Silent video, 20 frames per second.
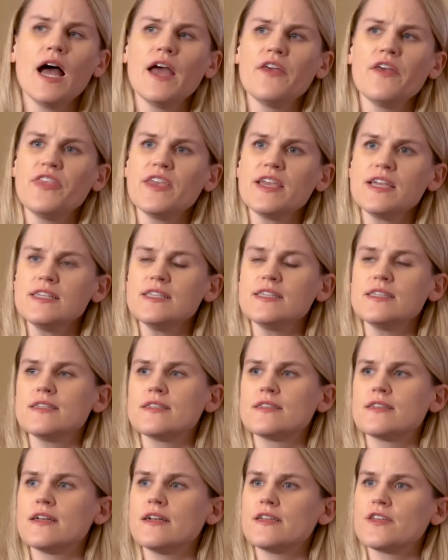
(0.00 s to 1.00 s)
I think this
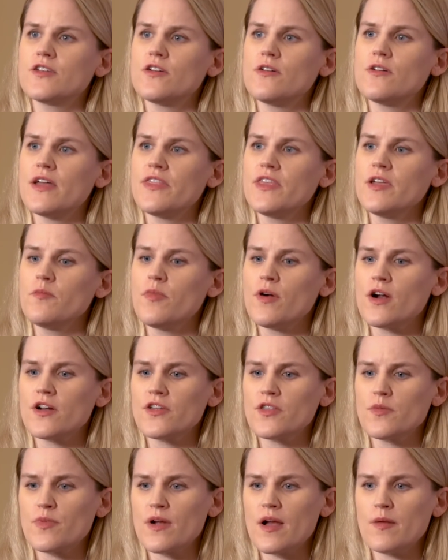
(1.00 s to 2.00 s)
is, you know, I think part
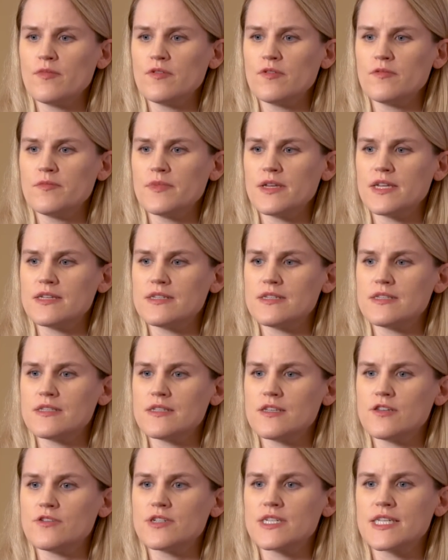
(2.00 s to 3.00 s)
of the problem is,
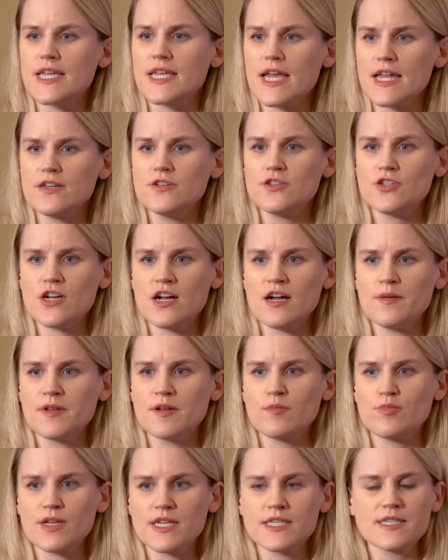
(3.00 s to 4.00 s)
you know, to get a job at
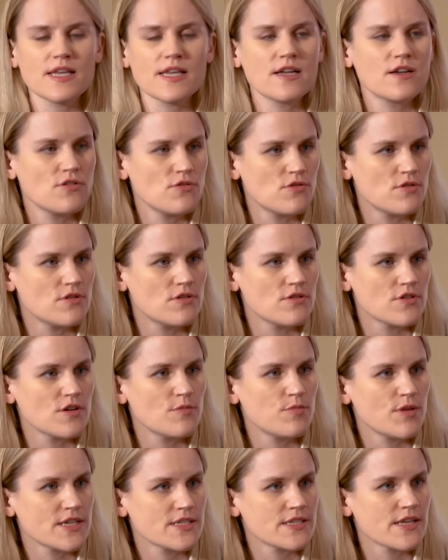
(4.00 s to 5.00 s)
a place like Google or a
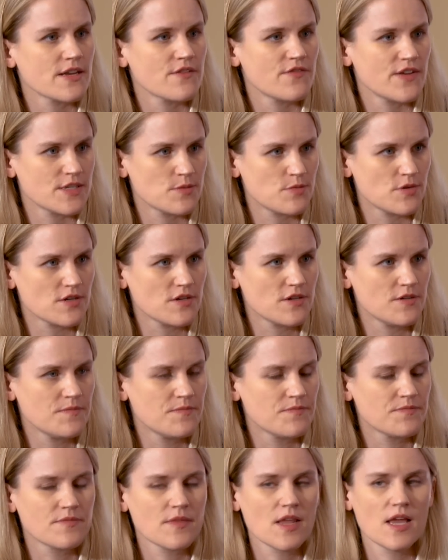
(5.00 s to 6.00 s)
place mm. like Facebook,
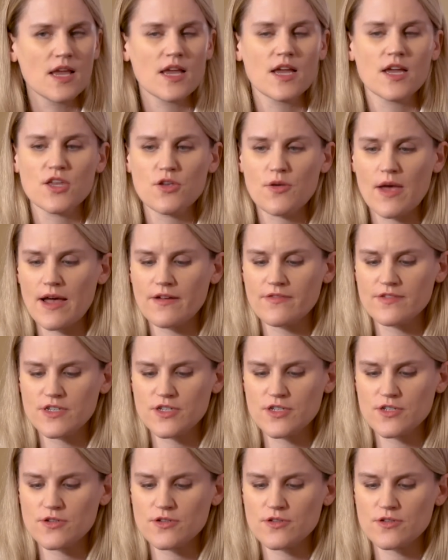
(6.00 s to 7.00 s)
you have
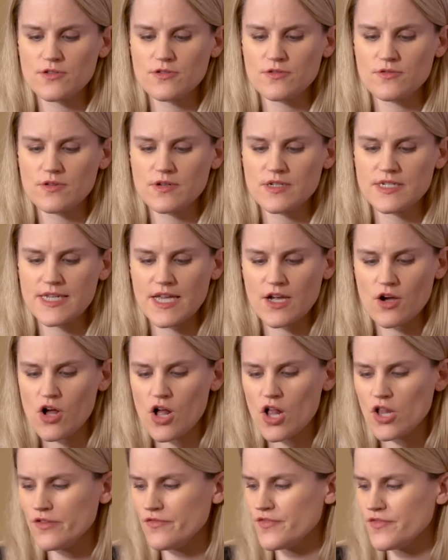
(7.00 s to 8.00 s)
to take
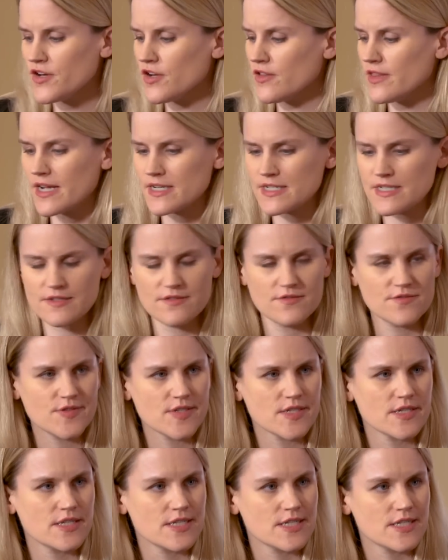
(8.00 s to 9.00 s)
all of your
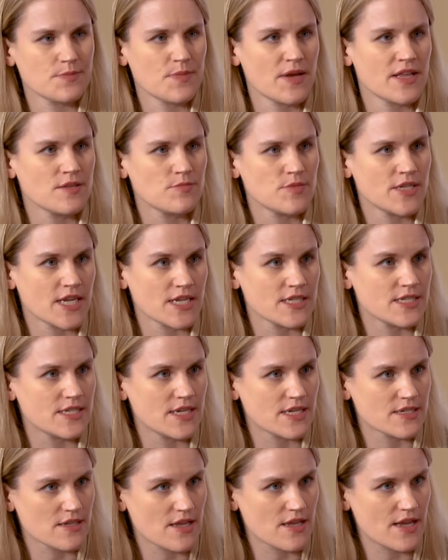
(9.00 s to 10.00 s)
electives and spend them taking
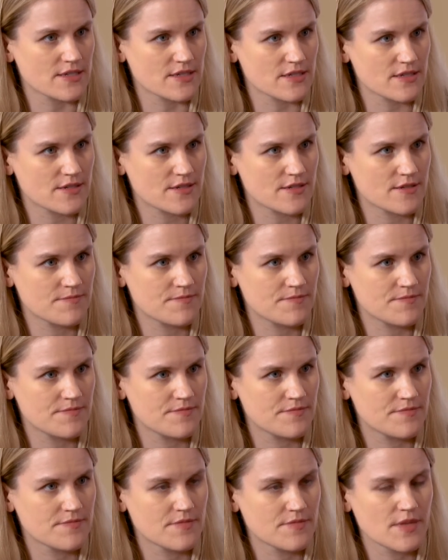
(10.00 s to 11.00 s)
CS classes. Mm-hmm.
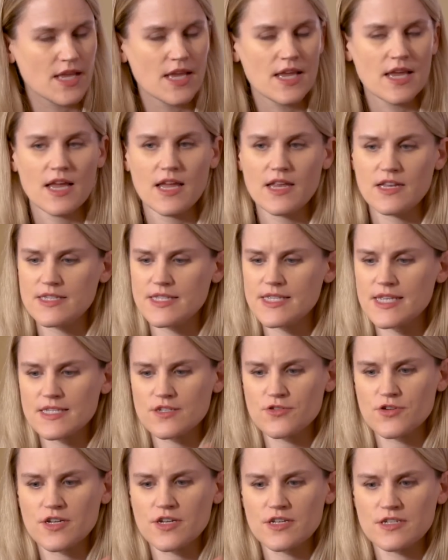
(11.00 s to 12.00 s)
And
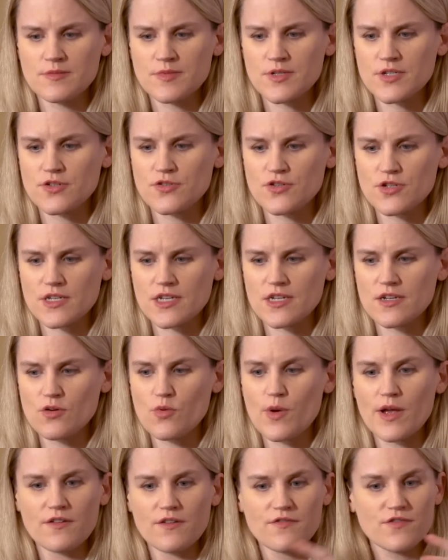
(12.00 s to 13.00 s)
CS curriculums are usually
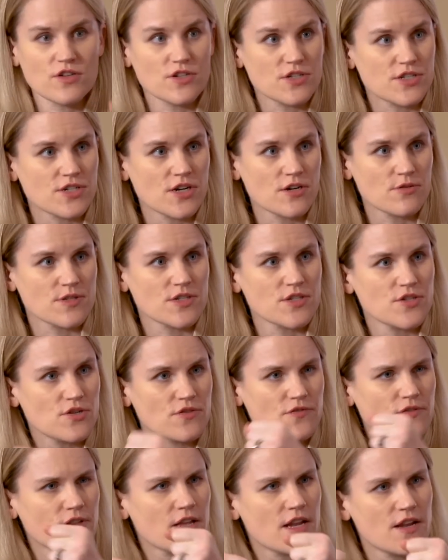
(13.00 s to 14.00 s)
quite full to start with, so you
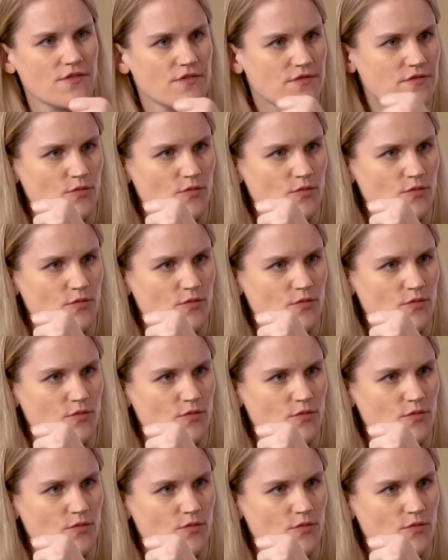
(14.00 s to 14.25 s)
don't have a lot of